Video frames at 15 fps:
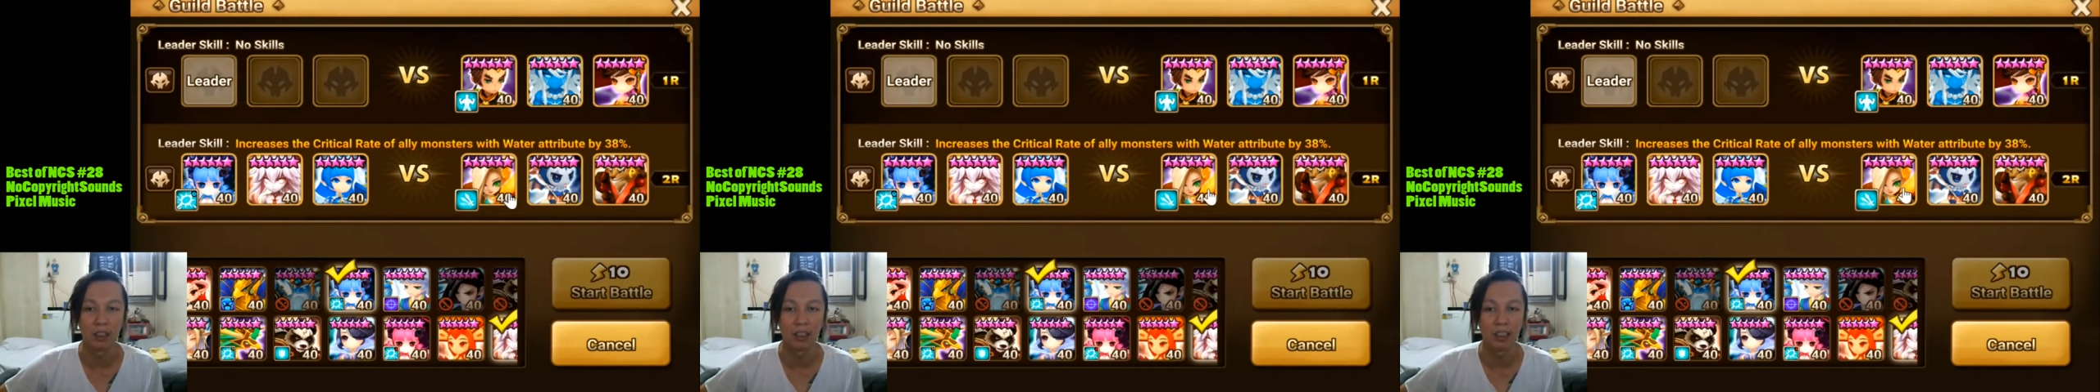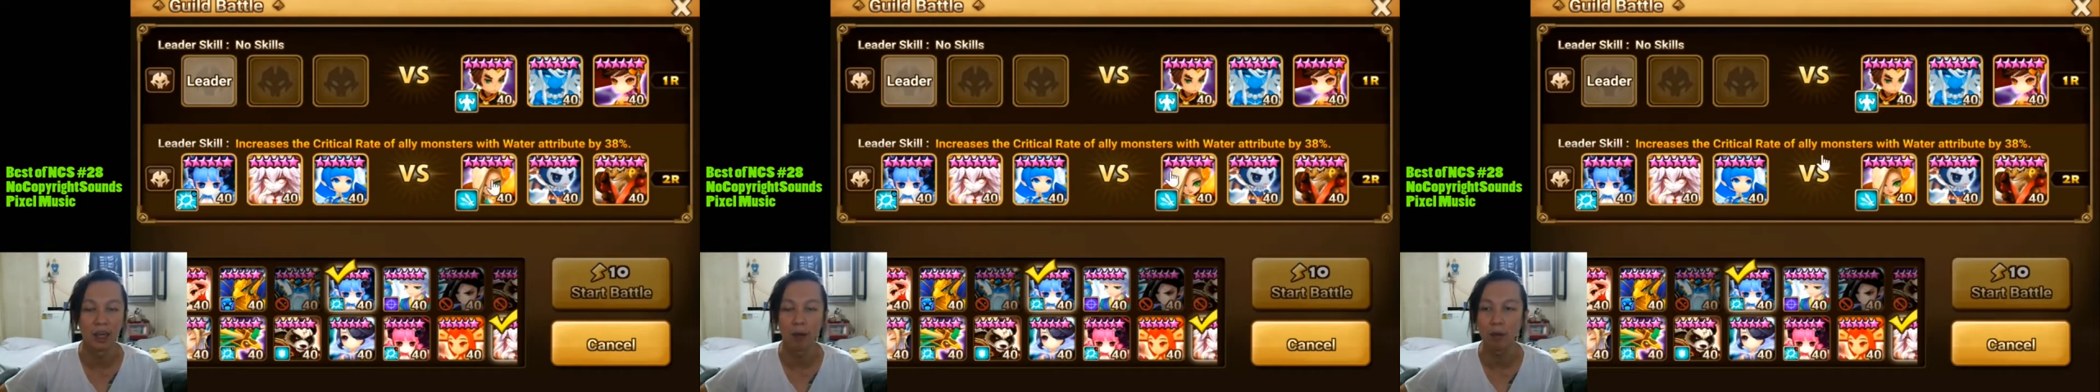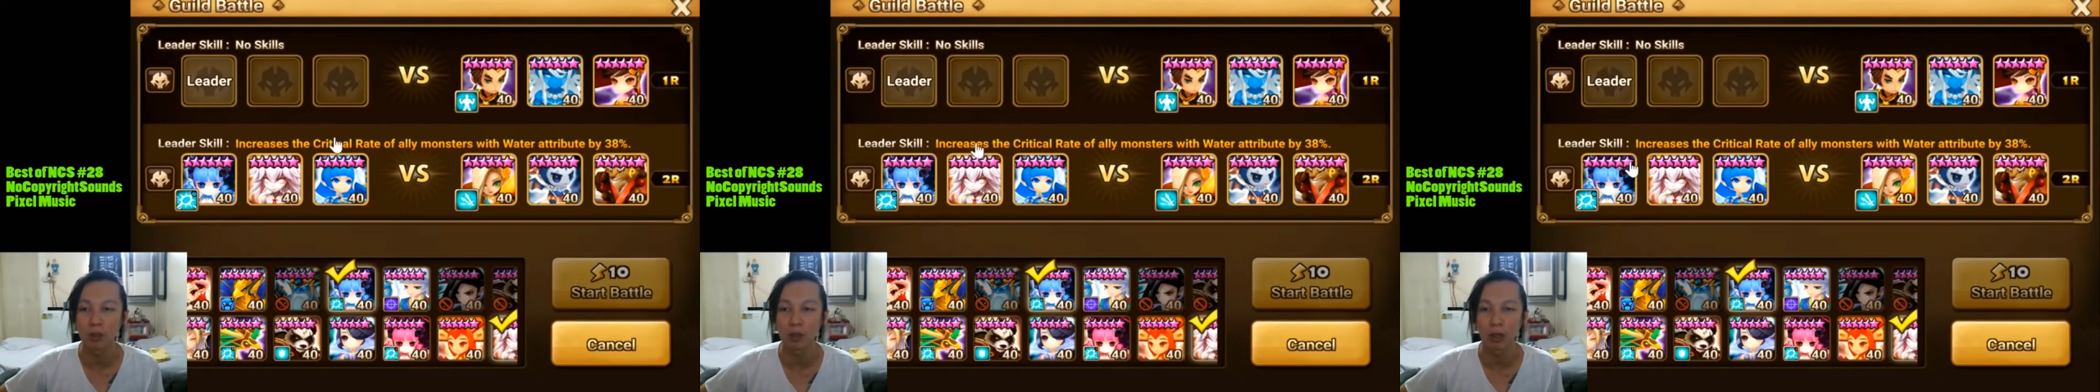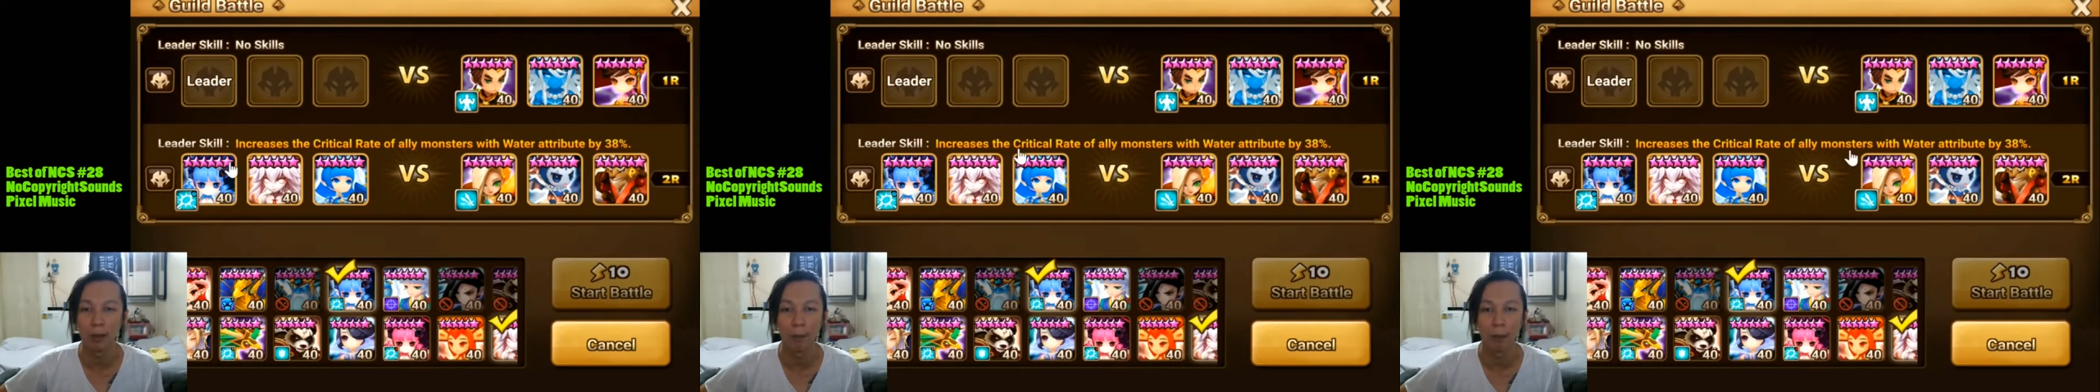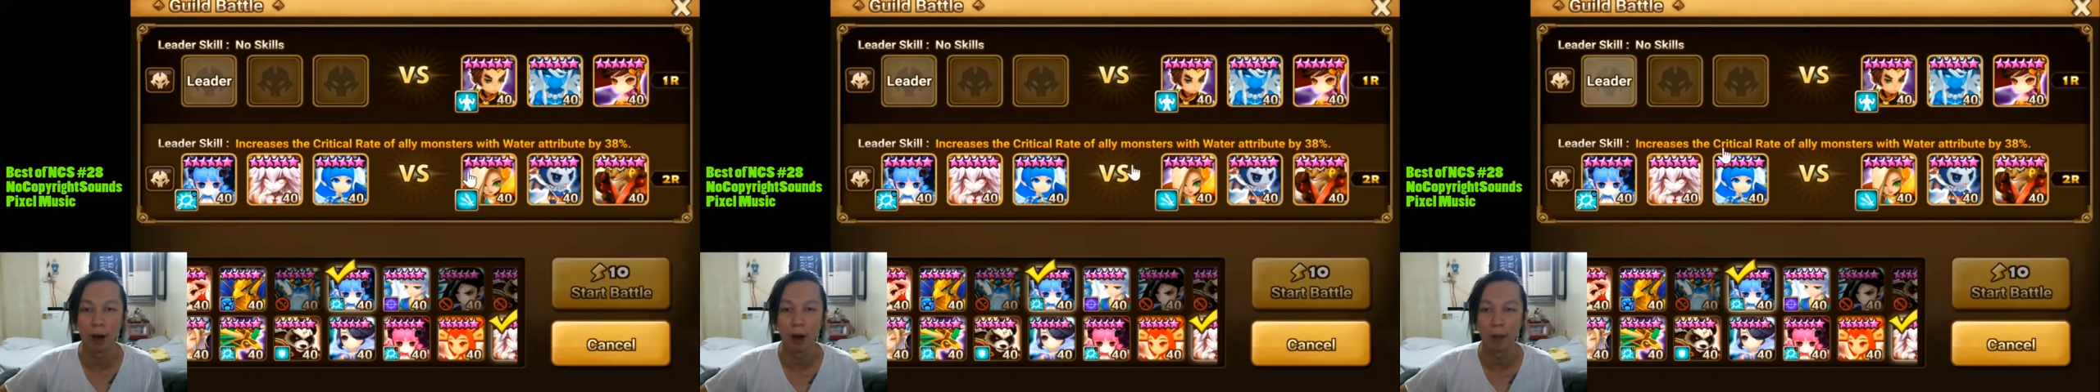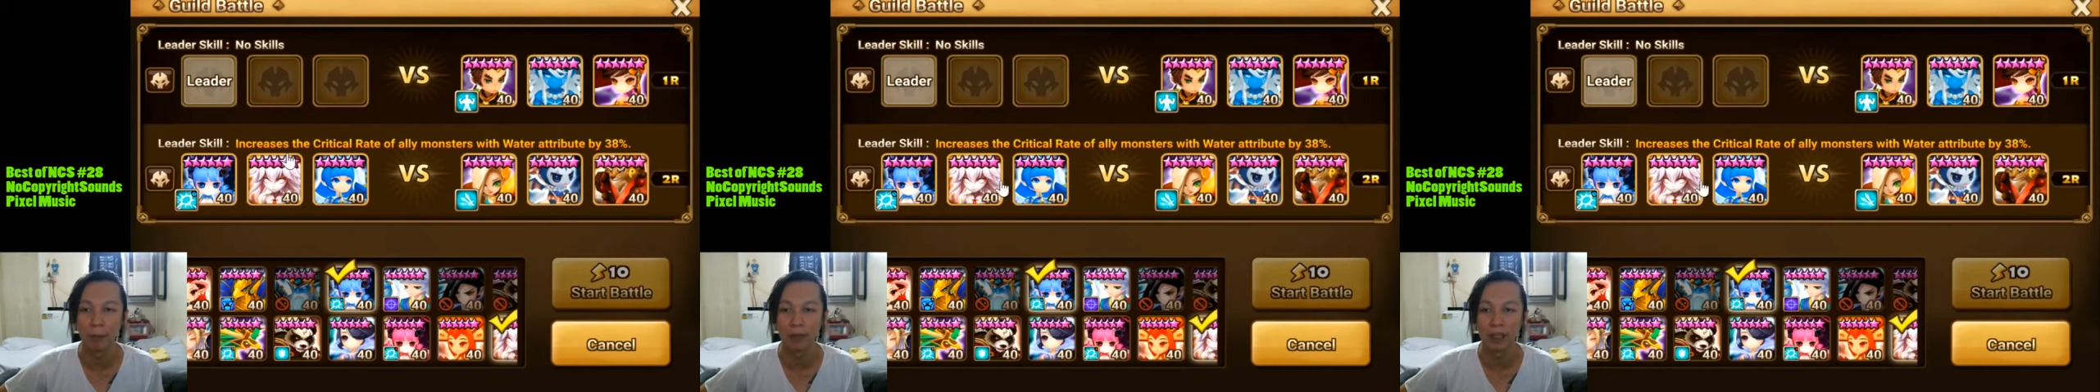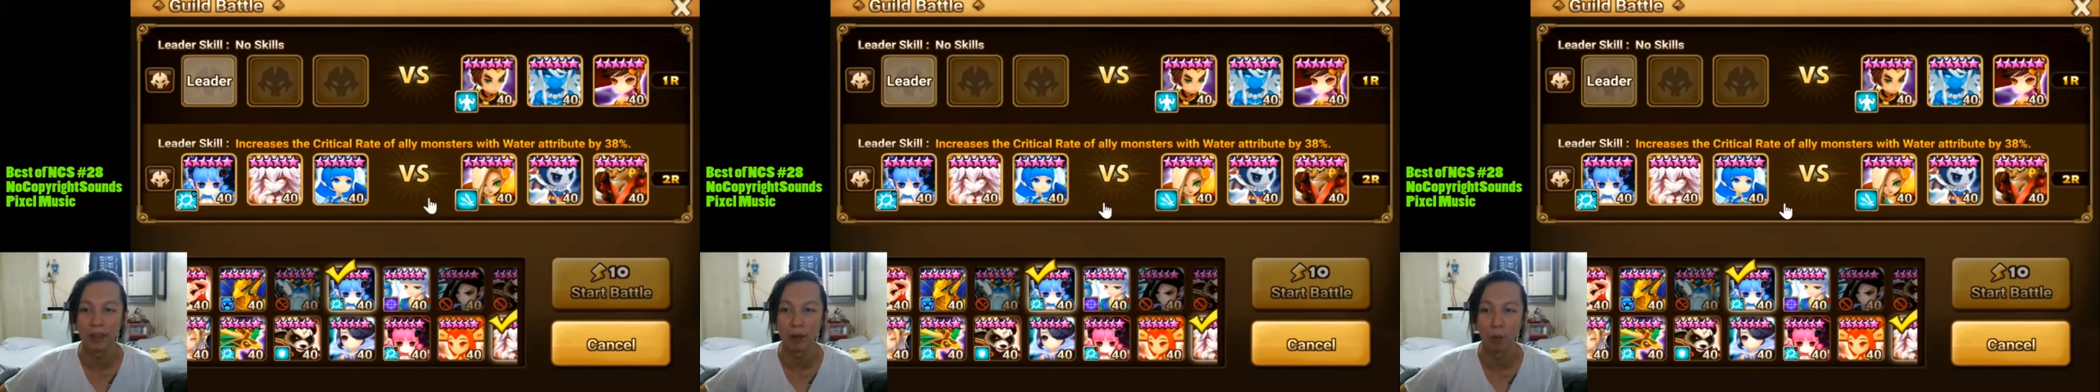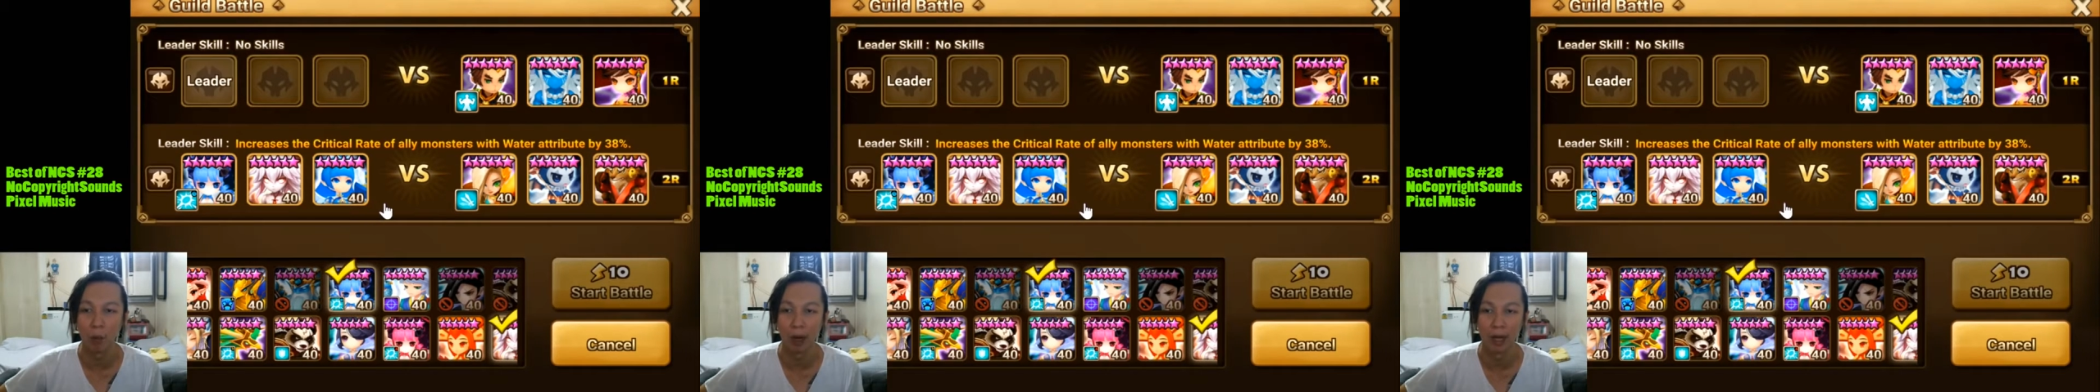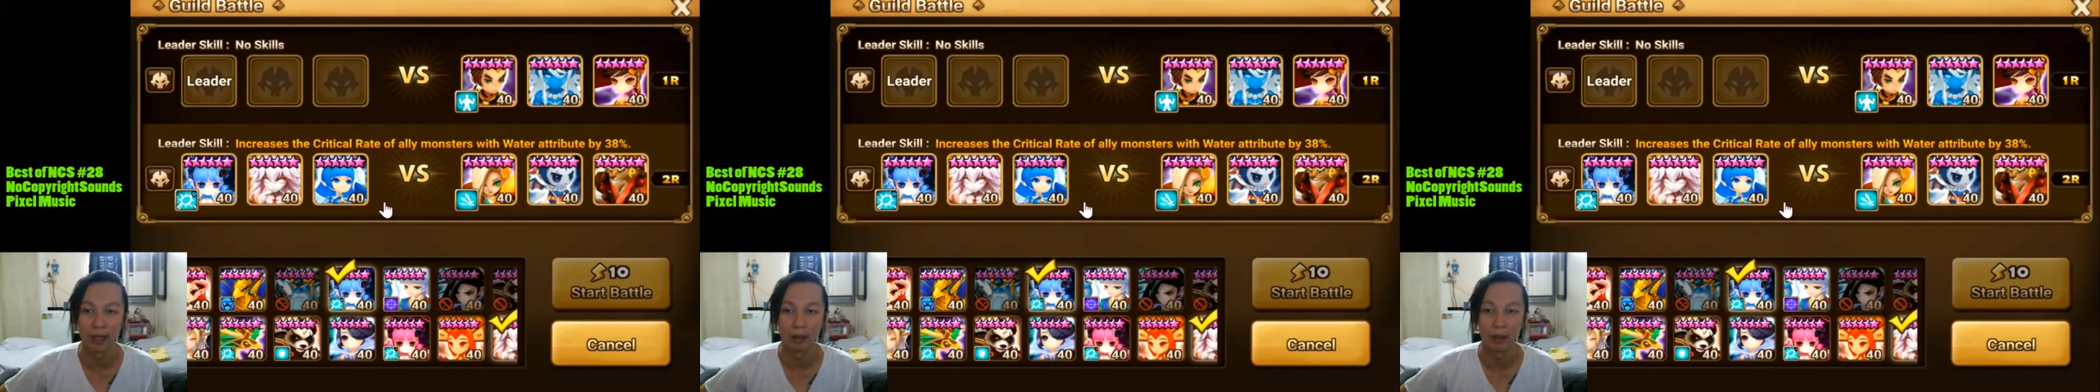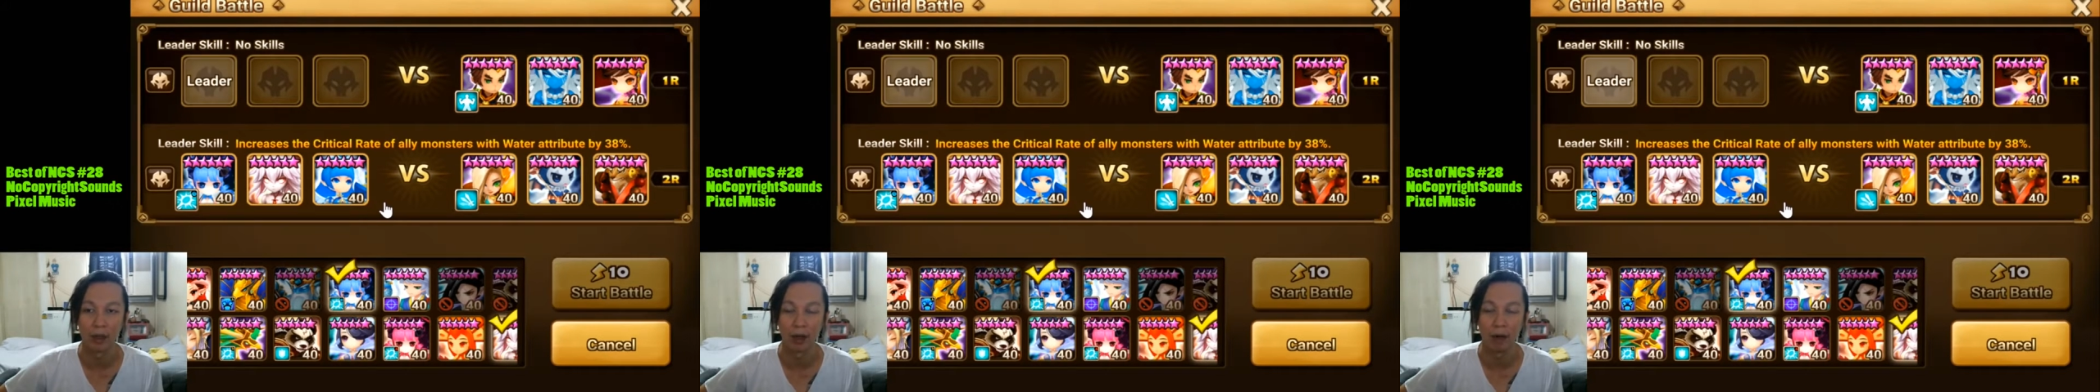Ciara's gonna bomb either one,
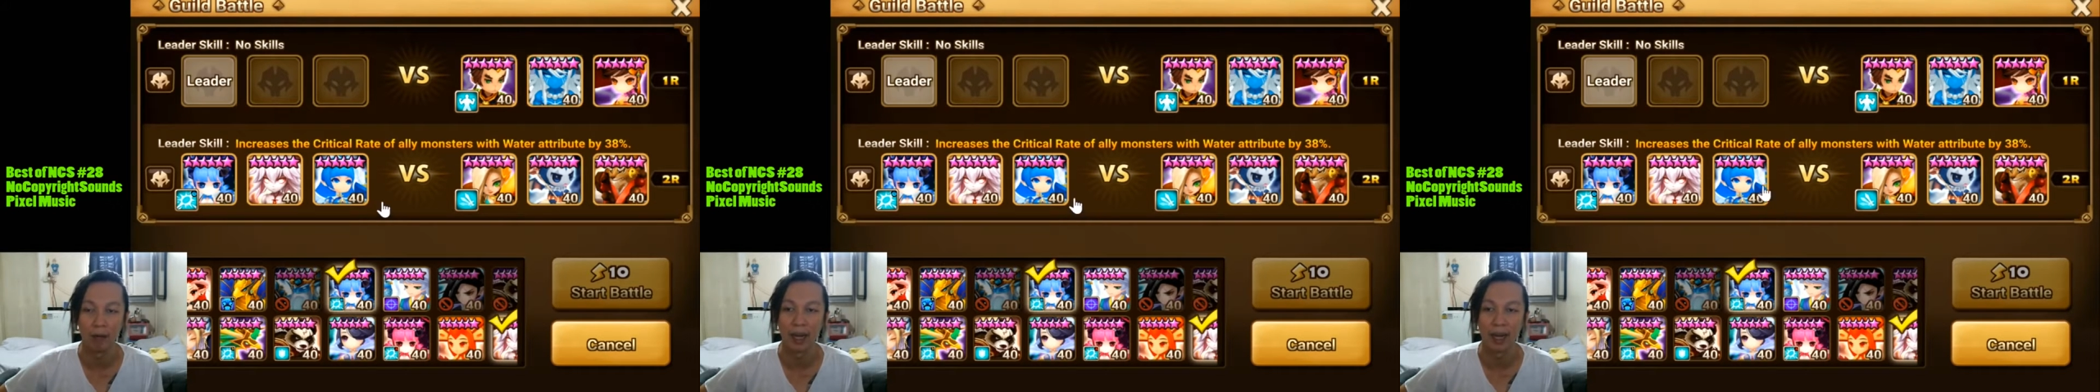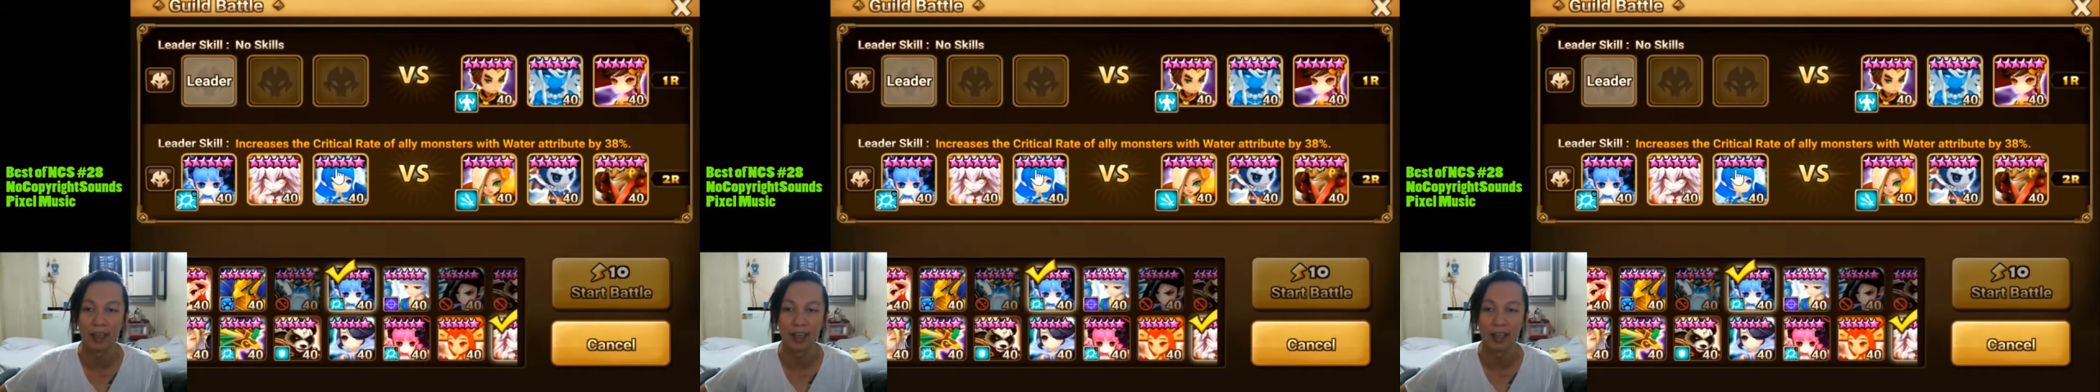alright?